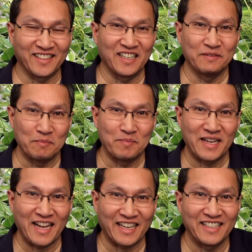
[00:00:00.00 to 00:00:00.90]
they're coming
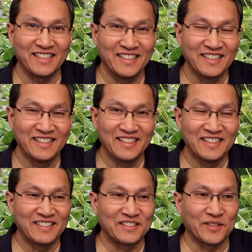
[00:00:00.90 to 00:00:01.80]
back.
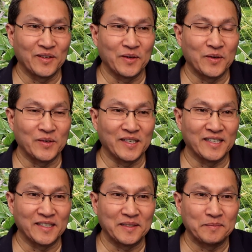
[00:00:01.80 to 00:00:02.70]
So,
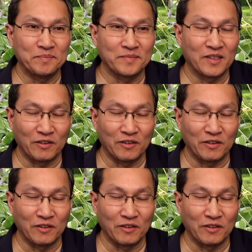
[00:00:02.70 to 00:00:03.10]
um,